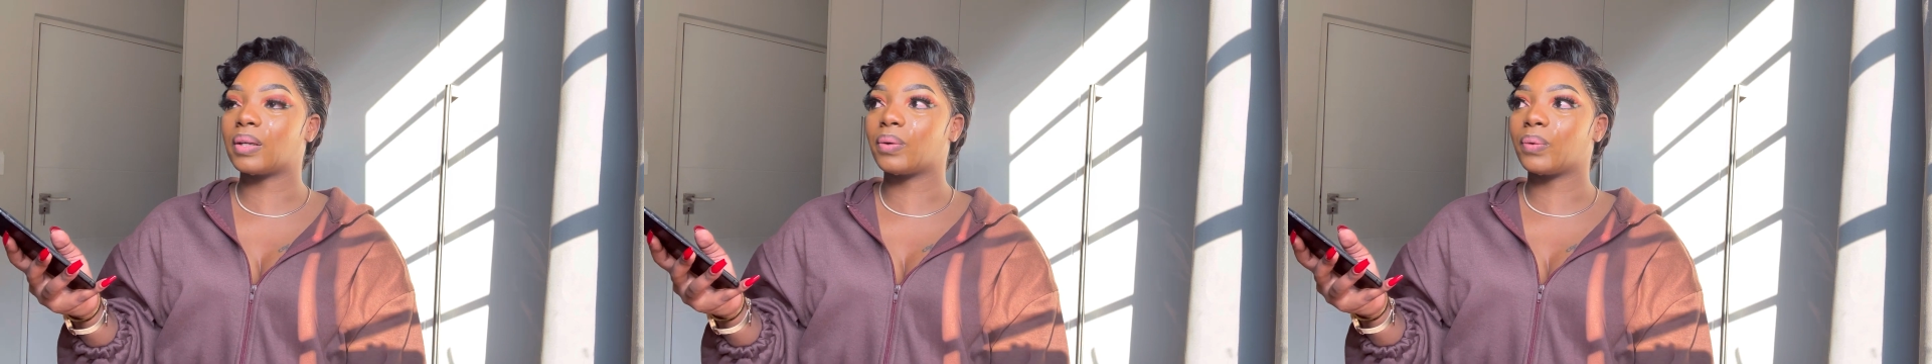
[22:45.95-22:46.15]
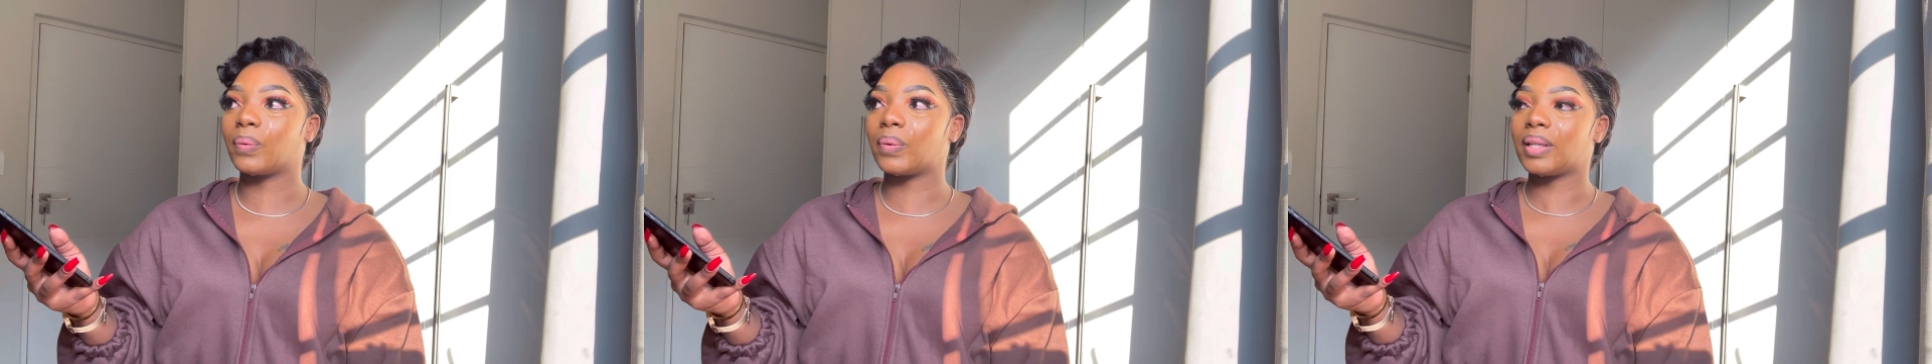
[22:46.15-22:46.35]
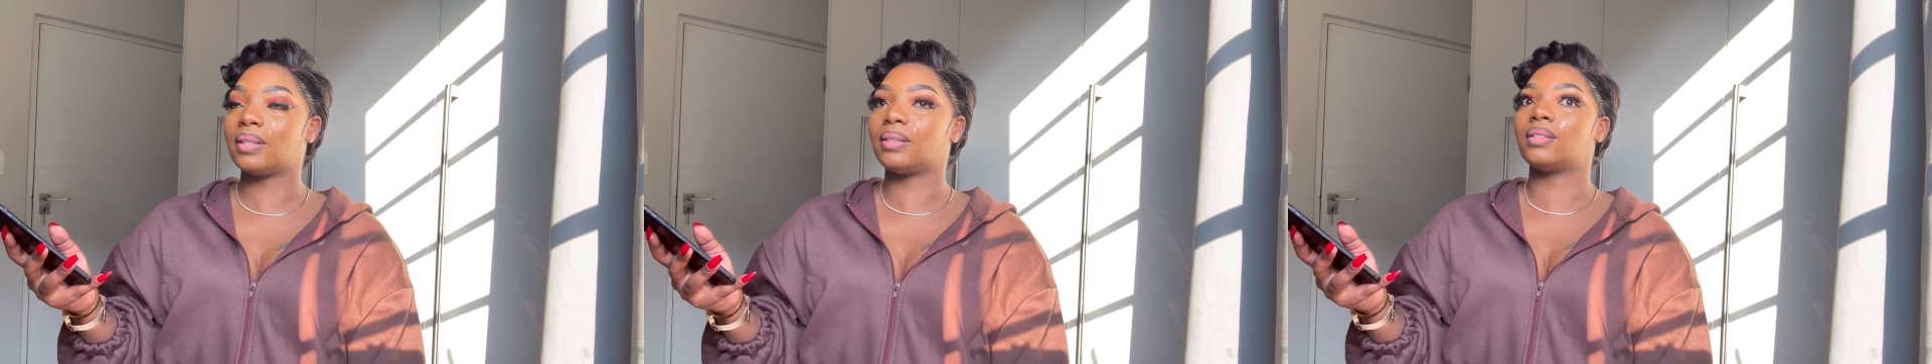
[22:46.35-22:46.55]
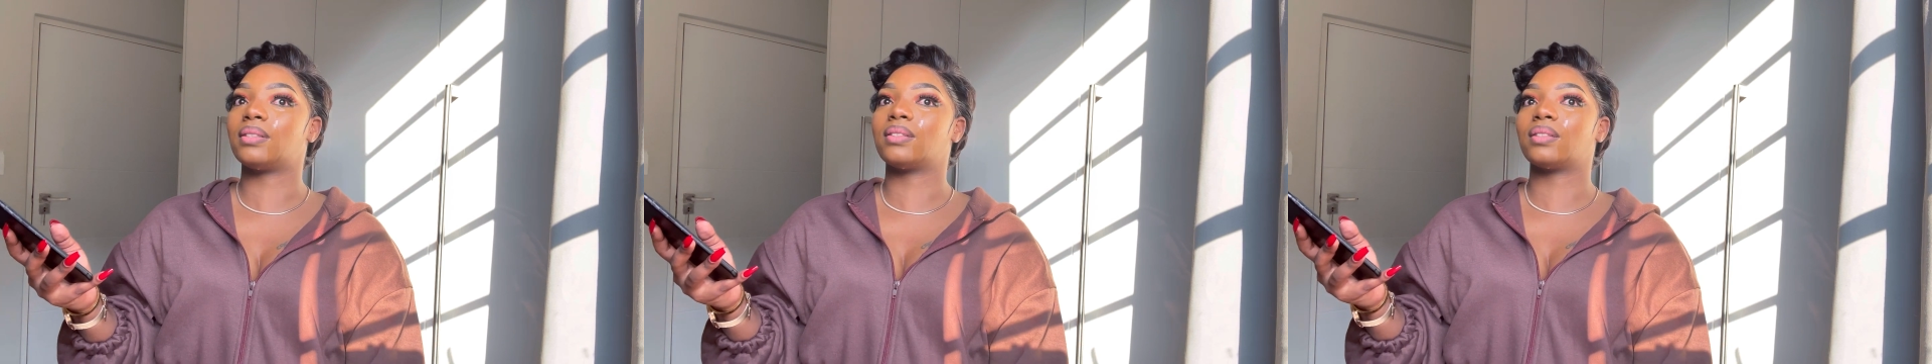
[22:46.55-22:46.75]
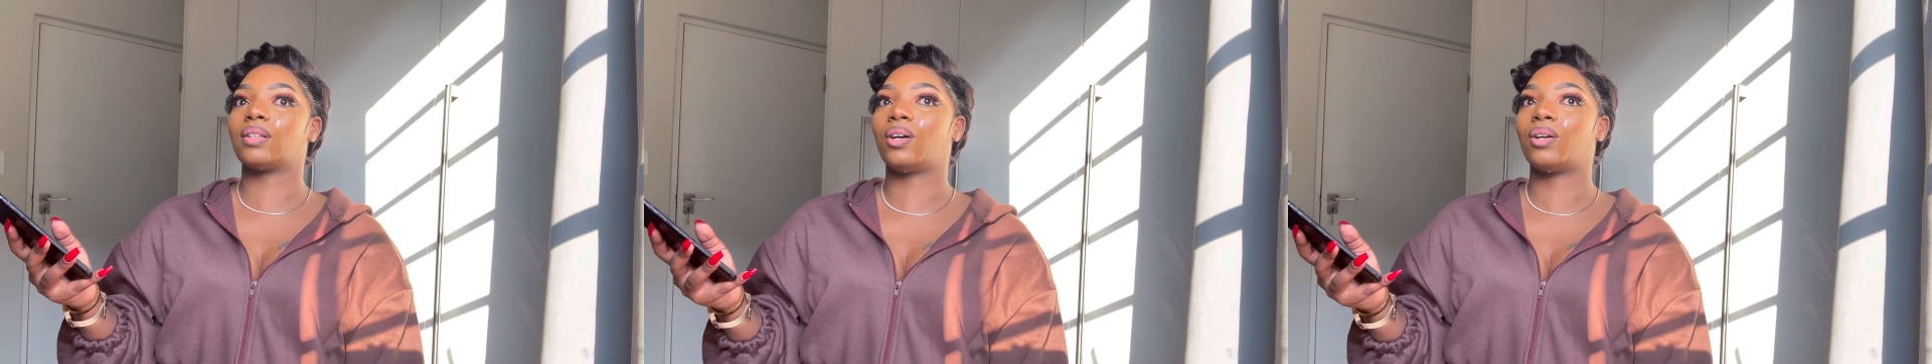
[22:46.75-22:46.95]
went
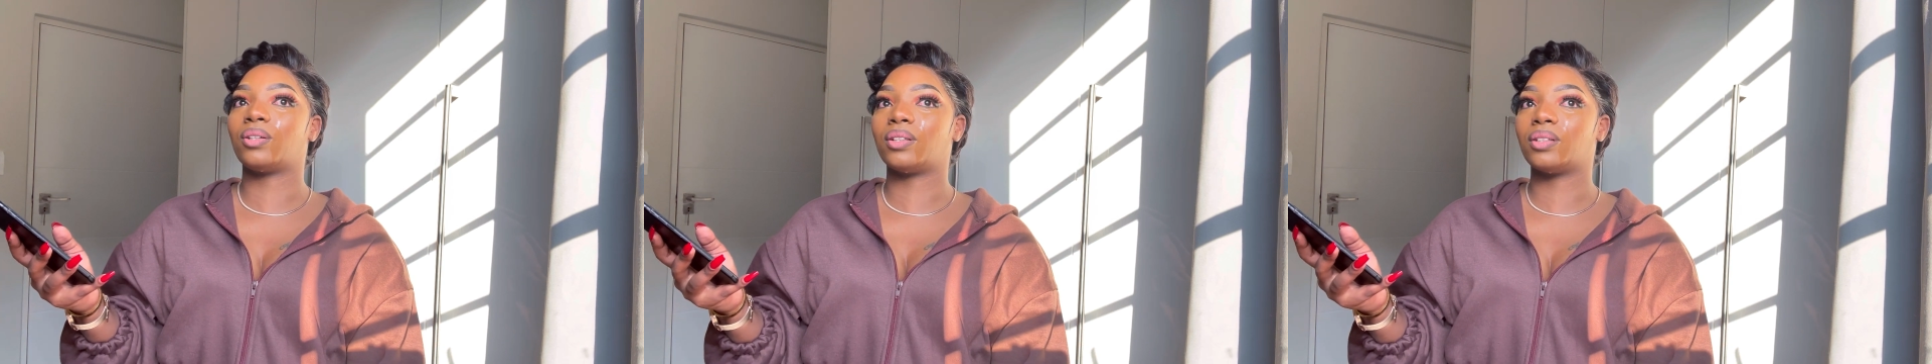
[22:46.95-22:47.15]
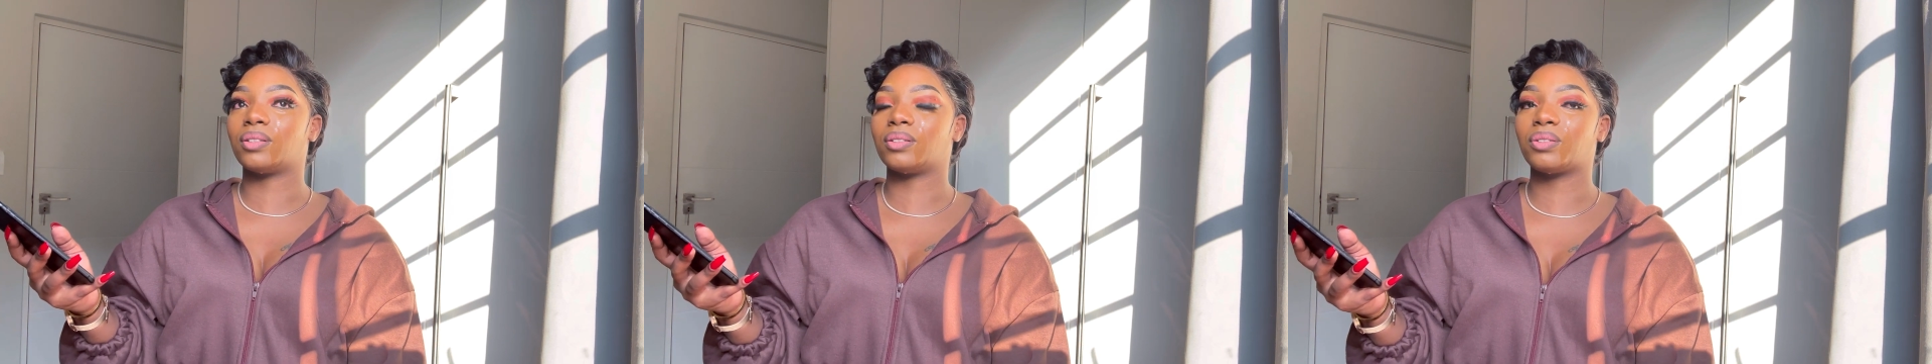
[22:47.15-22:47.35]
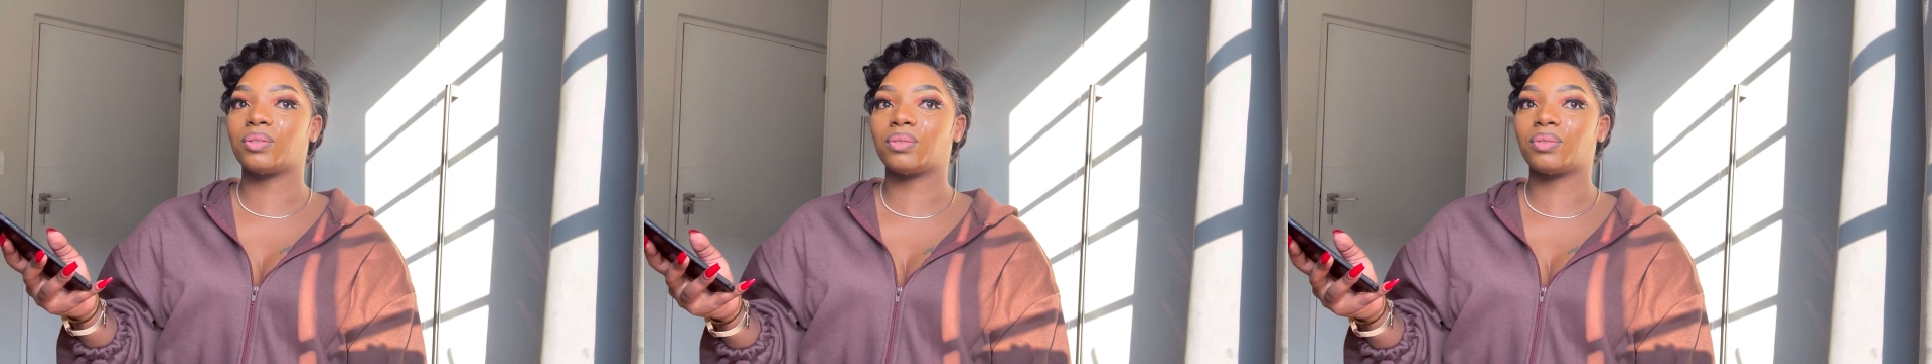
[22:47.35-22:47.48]
on